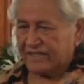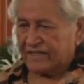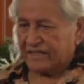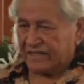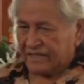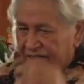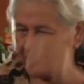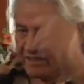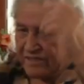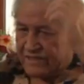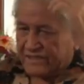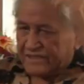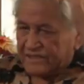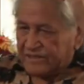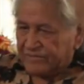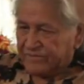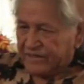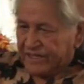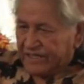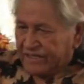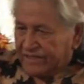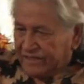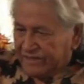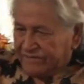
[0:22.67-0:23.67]
Here's
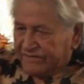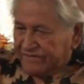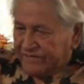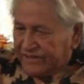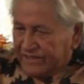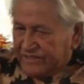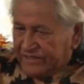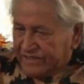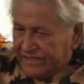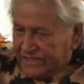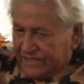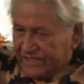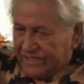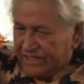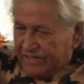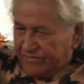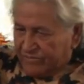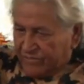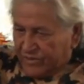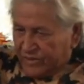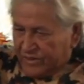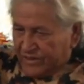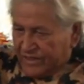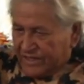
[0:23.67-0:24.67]
some eagle feathers.
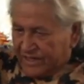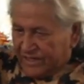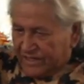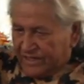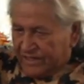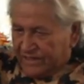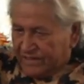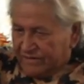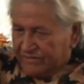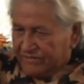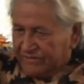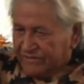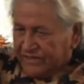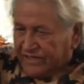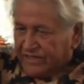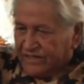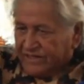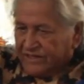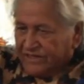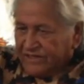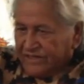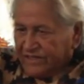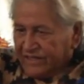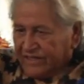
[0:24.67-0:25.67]
They put eagle
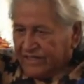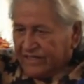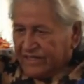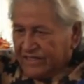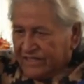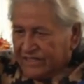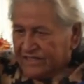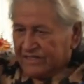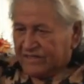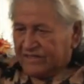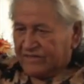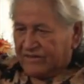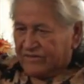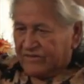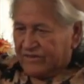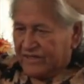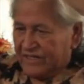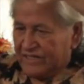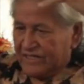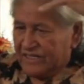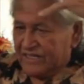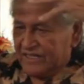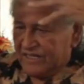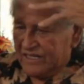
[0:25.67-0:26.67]
feathers on us and
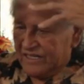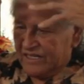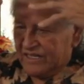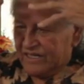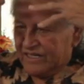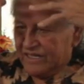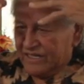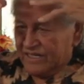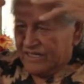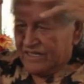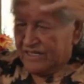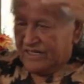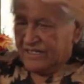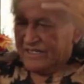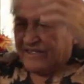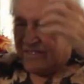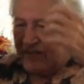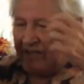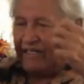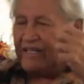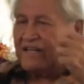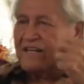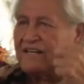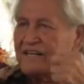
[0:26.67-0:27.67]
we're
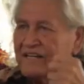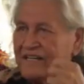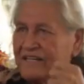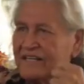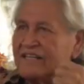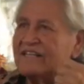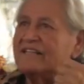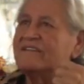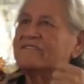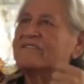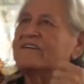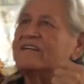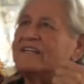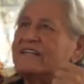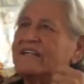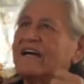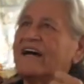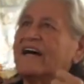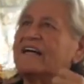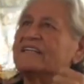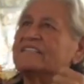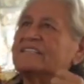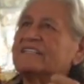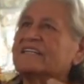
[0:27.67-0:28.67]
on our head, we're
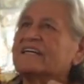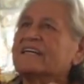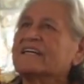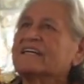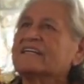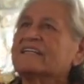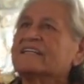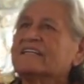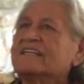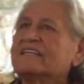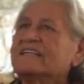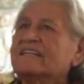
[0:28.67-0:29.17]
dancing.